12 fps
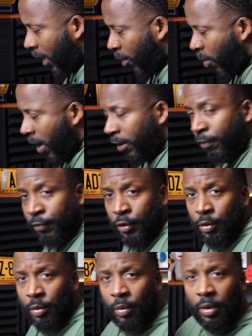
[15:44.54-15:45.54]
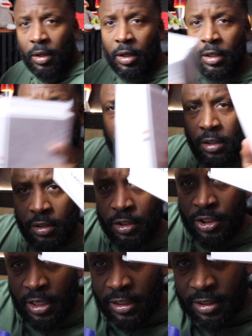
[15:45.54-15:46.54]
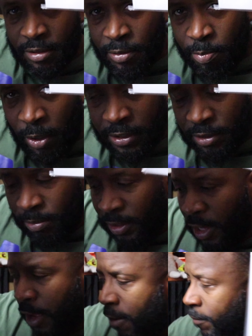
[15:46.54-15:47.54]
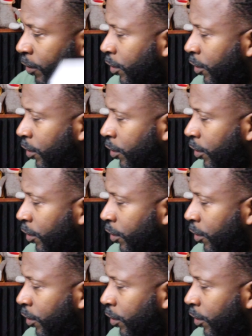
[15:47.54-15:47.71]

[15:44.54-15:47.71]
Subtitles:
quite a few to spread some love.